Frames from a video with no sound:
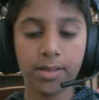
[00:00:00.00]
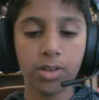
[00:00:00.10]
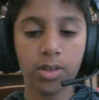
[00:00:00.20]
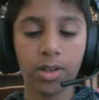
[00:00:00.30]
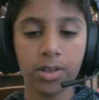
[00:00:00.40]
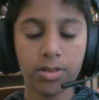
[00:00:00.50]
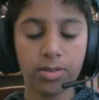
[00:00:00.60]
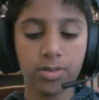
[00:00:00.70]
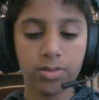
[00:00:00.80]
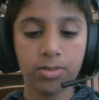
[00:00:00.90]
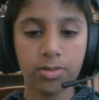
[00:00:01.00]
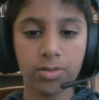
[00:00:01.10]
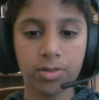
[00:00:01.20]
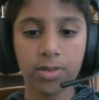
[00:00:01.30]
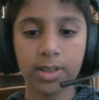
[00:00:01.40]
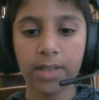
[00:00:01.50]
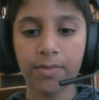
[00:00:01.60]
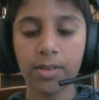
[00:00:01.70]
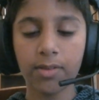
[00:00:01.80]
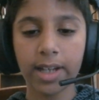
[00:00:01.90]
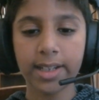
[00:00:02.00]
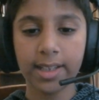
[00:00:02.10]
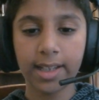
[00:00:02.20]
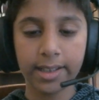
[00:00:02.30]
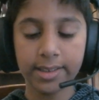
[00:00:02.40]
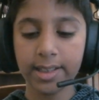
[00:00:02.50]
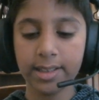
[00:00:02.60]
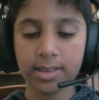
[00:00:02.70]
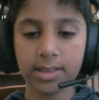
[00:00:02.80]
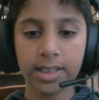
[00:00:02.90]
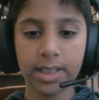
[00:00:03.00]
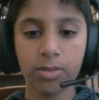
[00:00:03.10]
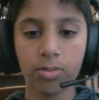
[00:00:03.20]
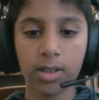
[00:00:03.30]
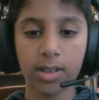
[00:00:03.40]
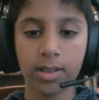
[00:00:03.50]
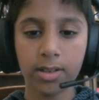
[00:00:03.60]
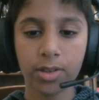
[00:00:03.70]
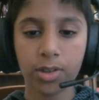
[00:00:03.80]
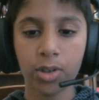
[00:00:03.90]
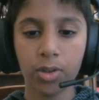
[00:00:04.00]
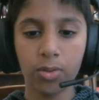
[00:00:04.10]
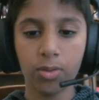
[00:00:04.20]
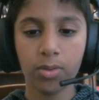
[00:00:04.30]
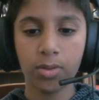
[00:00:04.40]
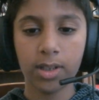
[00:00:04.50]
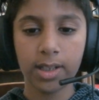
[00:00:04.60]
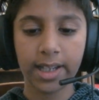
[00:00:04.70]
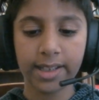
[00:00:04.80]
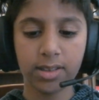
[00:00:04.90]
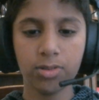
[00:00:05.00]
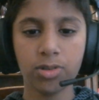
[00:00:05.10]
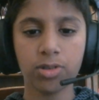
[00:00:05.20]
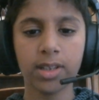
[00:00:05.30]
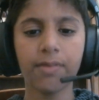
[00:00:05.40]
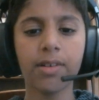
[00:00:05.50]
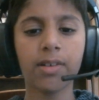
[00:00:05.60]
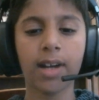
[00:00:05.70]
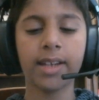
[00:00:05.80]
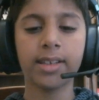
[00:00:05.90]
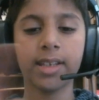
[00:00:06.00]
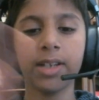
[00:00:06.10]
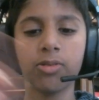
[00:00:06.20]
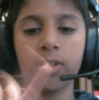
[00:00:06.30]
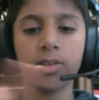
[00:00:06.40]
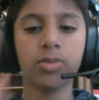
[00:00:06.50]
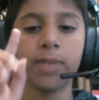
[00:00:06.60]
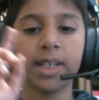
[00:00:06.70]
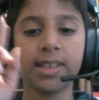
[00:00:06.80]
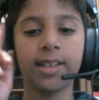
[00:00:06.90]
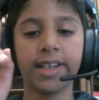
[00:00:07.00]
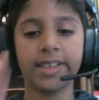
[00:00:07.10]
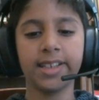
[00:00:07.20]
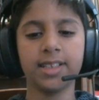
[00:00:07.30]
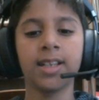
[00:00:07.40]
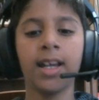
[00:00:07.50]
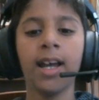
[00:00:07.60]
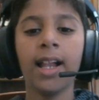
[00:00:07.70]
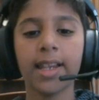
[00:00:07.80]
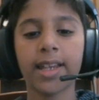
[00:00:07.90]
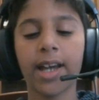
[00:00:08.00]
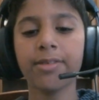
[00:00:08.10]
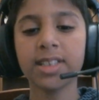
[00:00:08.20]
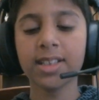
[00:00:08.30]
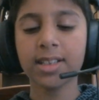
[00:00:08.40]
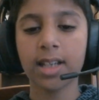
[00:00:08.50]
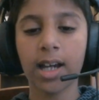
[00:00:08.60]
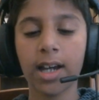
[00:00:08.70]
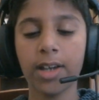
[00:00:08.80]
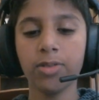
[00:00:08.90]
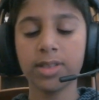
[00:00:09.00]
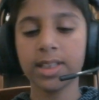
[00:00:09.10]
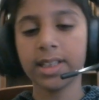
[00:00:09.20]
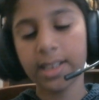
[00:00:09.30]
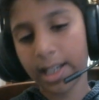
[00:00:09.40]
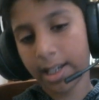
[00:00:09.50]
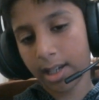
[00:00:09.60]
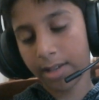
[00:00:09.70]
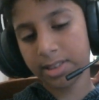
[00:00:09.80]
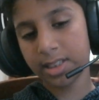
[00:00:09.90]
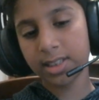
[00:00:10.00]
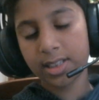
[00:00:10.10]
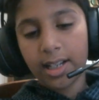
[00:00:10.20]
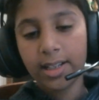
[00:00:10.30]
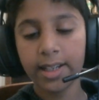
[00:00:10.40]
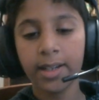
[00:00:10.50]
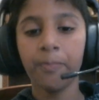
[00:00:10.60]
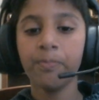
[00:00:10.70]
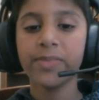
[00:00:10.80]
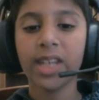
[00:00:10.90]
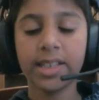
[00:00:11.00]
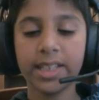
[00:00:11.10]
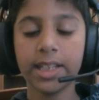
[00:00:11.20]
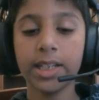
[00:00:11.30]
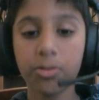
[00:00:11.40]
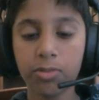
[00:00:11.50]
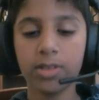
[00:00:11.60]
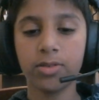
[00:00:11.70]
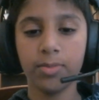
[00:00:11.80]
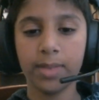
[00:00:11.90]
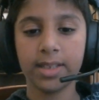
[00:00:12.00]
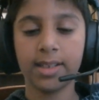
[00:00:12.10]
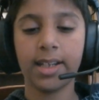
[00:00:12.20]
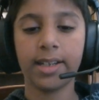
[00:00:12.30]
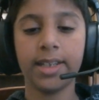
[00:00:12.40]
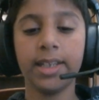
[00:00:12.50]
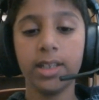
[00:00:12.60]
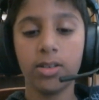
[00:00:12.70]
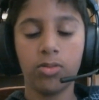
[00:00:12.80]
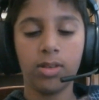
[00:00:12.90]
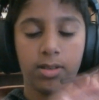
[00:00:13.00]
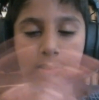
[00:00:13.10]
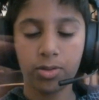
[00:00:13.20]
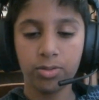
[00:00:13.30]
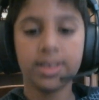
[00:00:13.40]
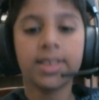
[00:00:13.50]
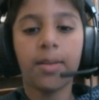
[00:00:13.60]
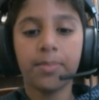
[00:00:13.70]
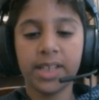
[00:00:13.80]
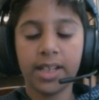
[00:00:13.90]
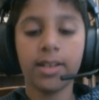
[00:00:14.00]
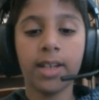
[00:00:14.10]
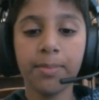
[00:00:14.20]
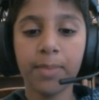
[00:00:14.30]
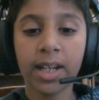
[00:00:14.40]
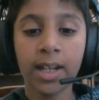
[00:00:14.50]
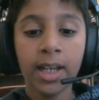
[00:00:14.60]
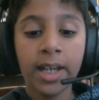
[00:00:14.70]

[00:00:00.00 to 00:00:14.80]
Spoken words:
you should never write it like this, equal to. Like you should never write equal to method like this. Like I was just I was just telling the equal to method like equal to something, but